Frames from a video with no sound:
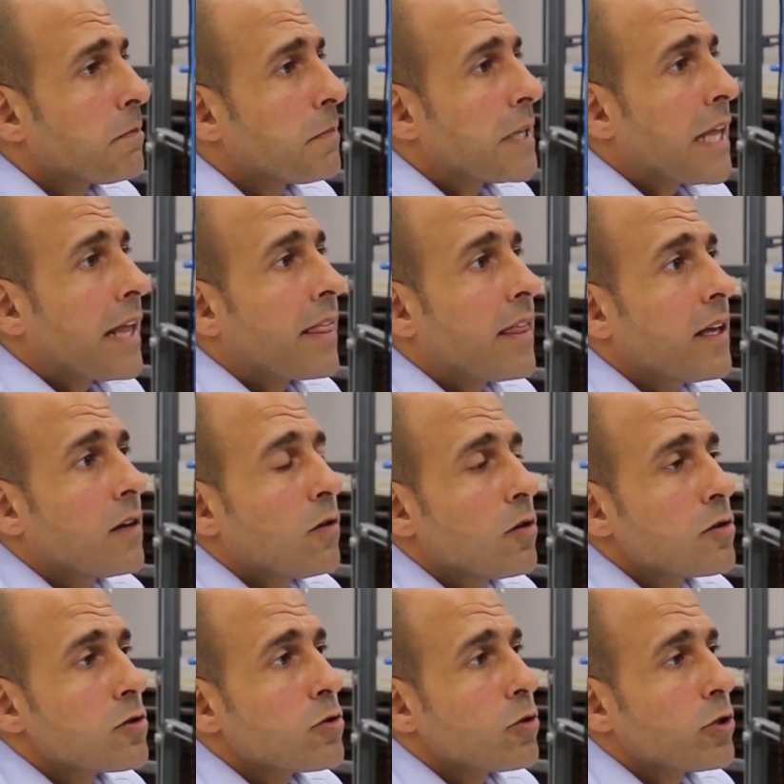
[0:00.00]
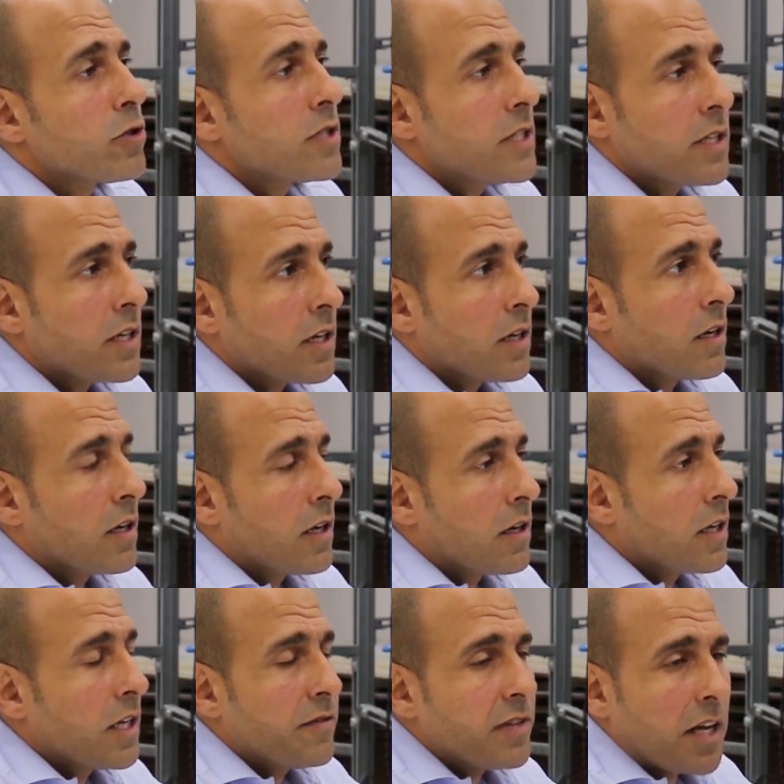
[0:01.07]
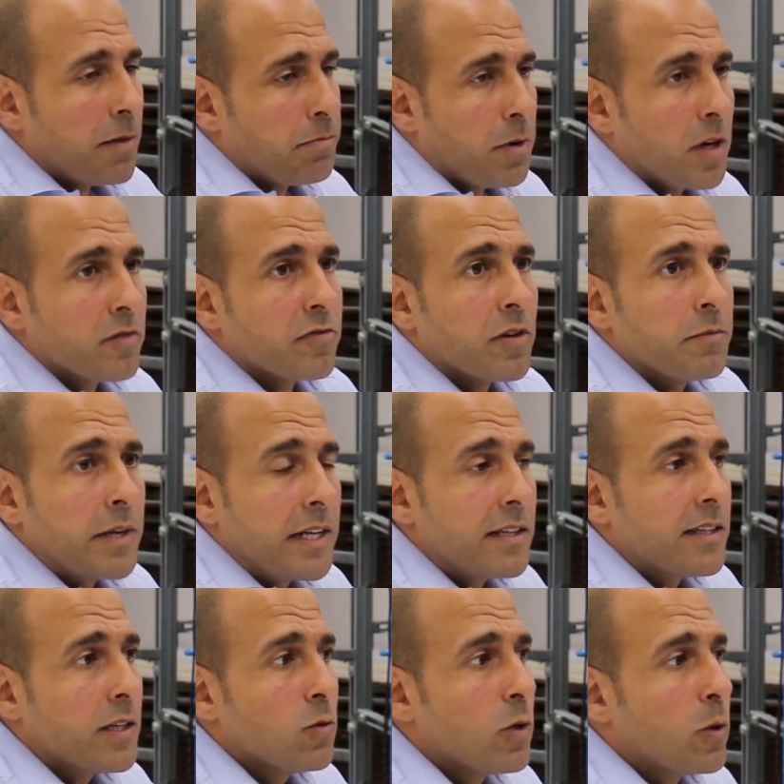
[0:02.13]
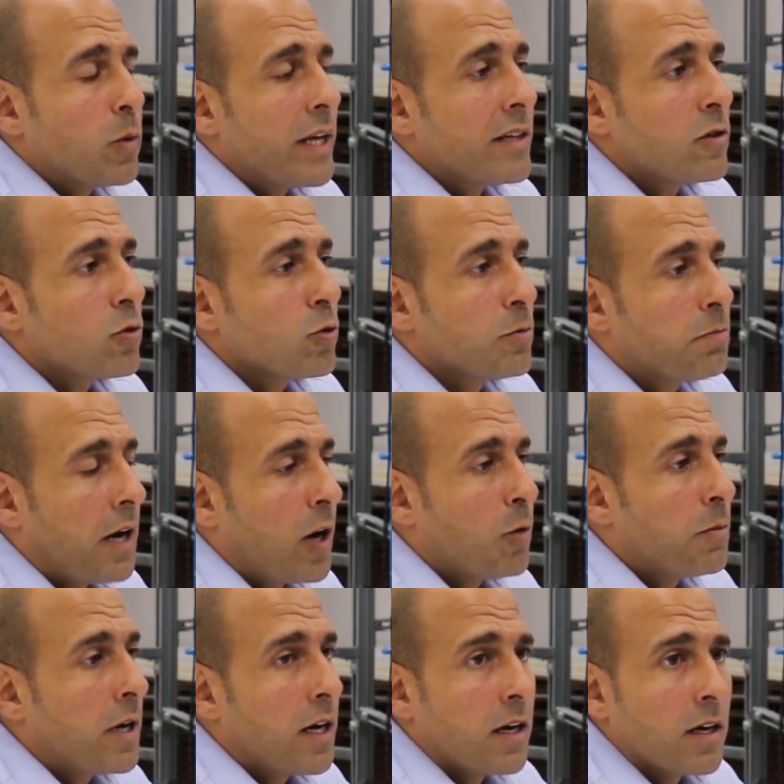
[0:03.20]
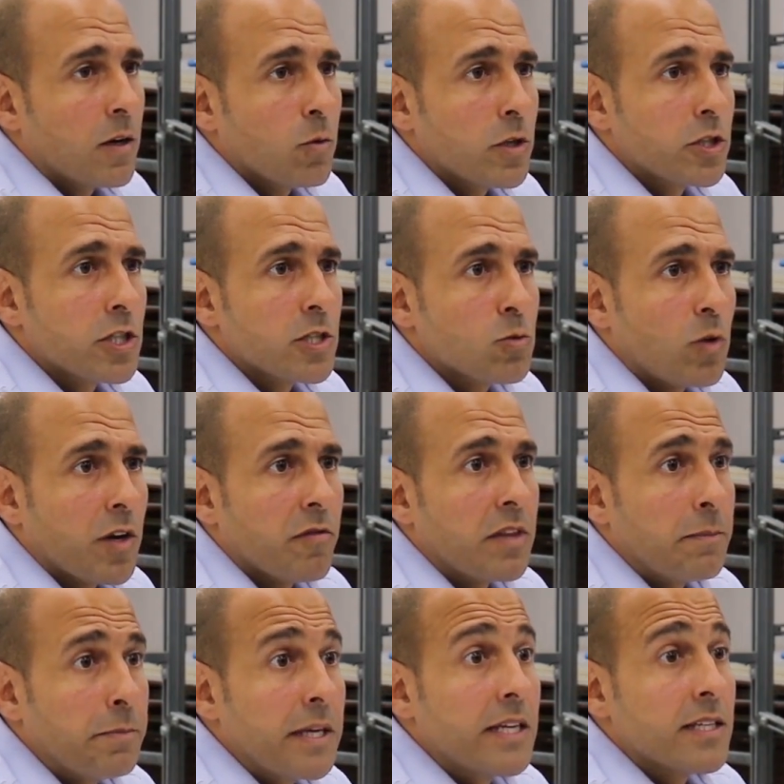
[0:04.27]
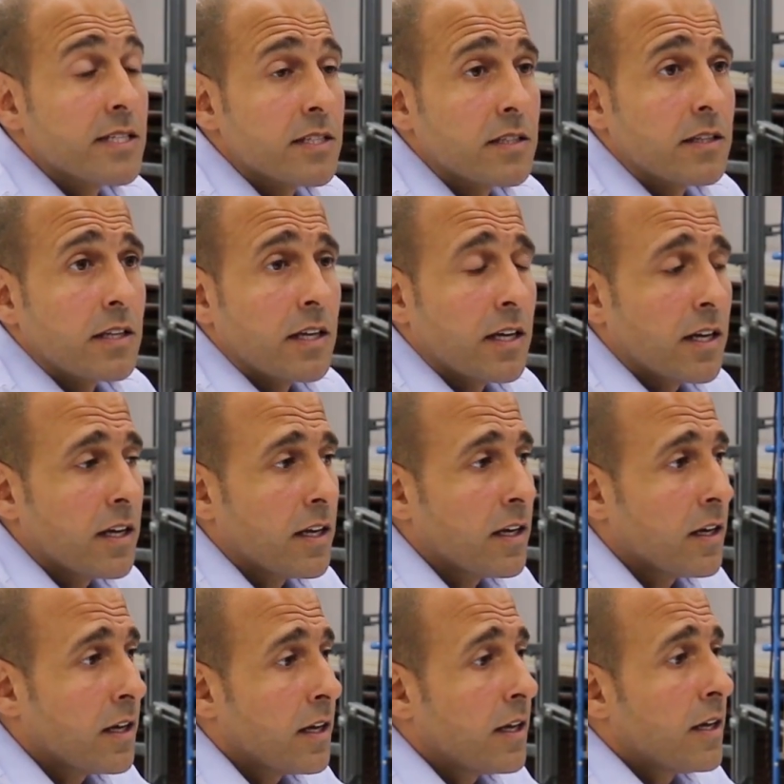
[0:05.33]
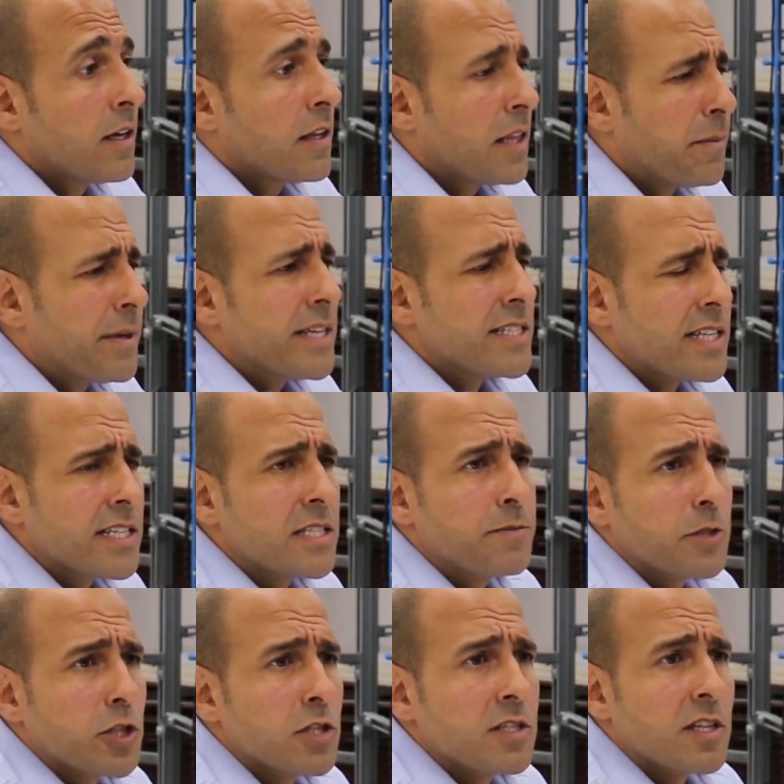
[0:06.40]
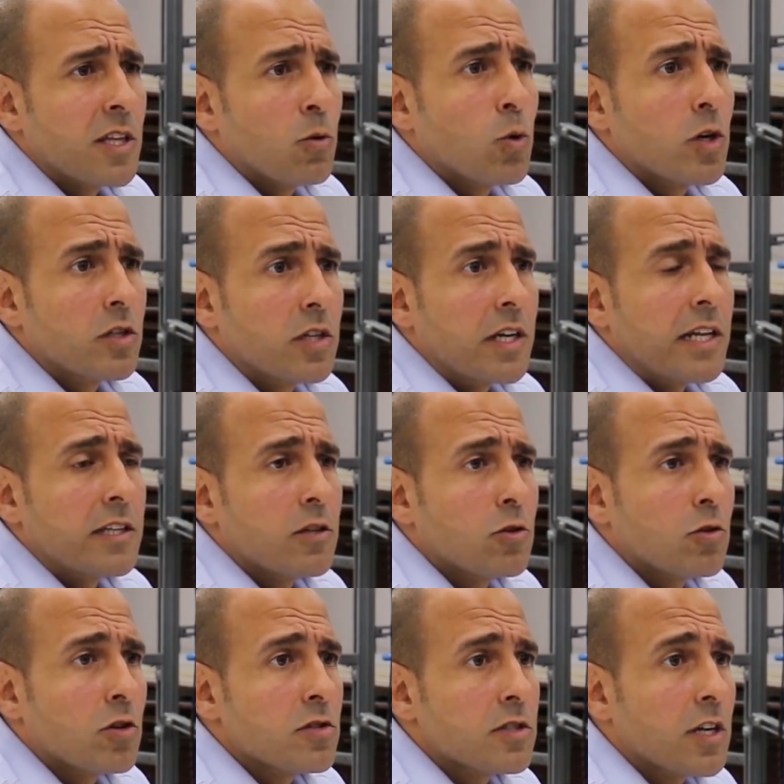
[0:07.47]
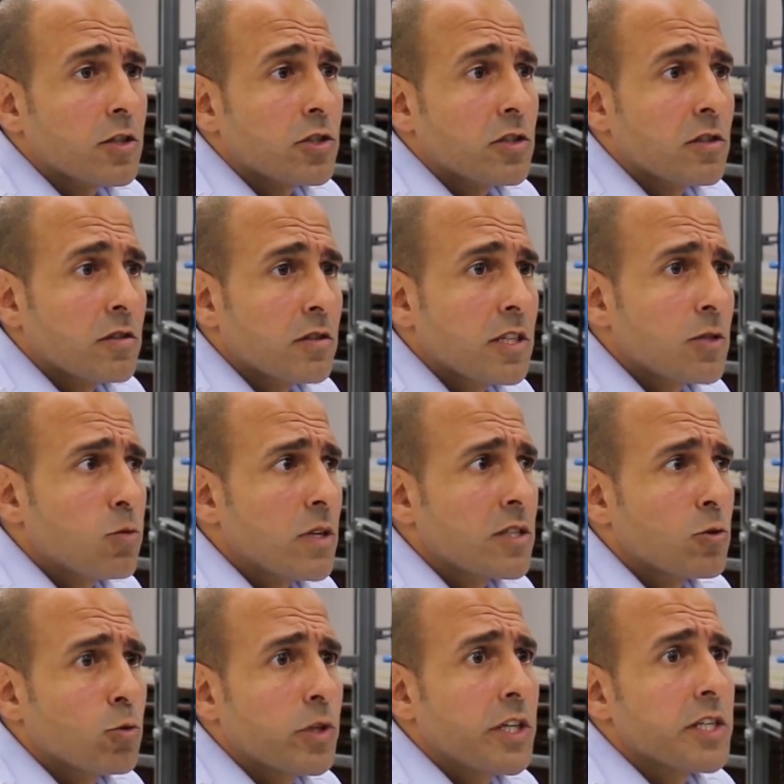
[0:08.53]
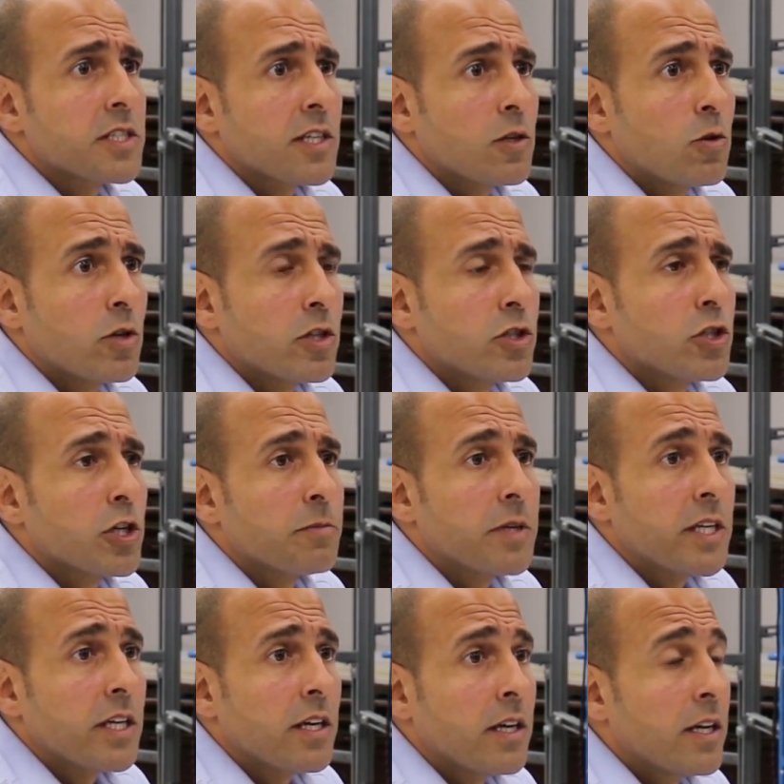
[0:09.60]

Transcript: But I think also, you see, even apart from Hilti, we went to Bauma, which is one of the biggest exhibitions in the world related to construction. This was 2 years ago in Germany.